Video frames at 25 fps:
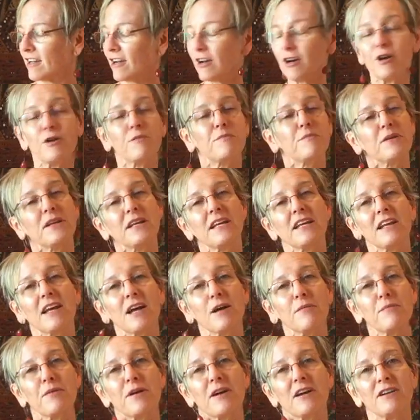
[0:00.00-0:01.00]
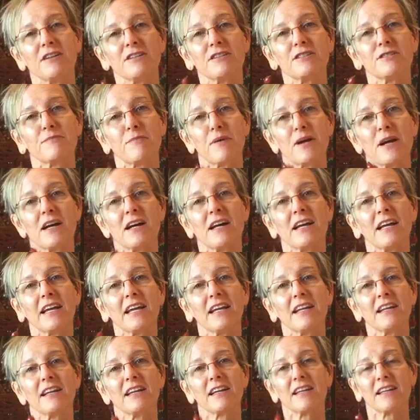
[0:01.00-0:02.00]
opening up our
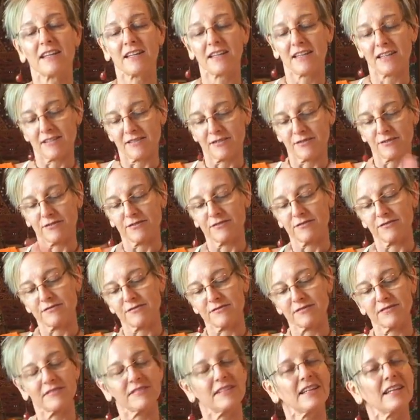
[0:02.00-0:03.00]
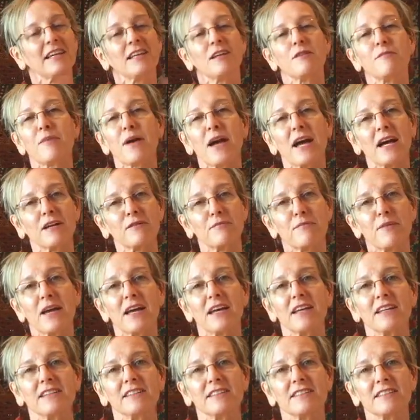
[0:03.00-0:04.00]
spine in a back
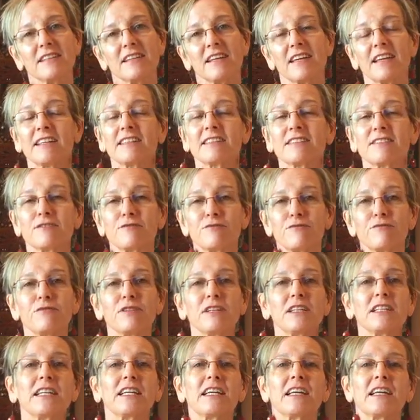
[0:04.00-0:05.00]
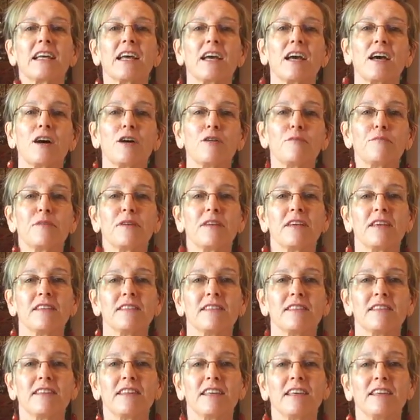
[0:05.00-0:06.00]
bend, it's really going to help
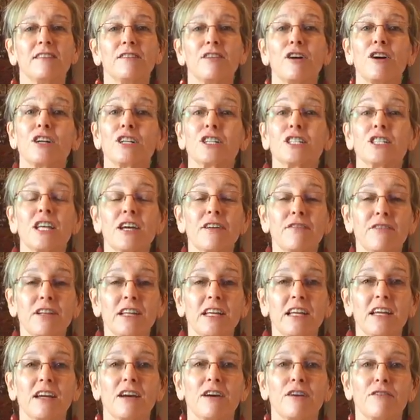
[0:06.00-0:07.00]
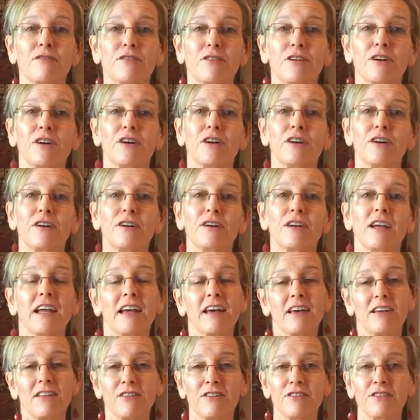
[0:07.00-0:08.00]
in the longevity of our
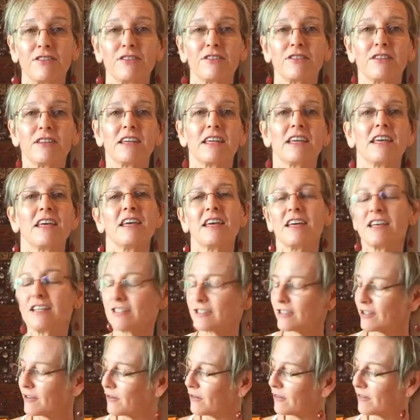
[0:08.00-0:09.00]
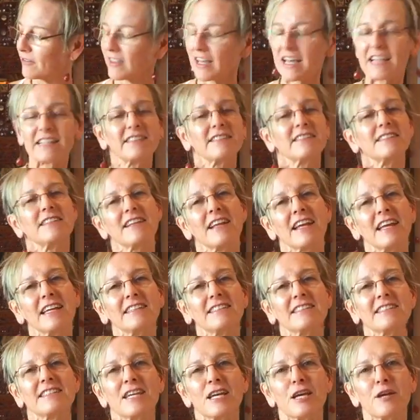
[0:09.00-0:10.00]
health. So that's
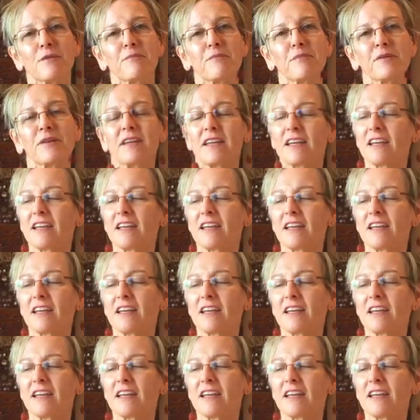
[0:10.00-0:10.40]
today's tip.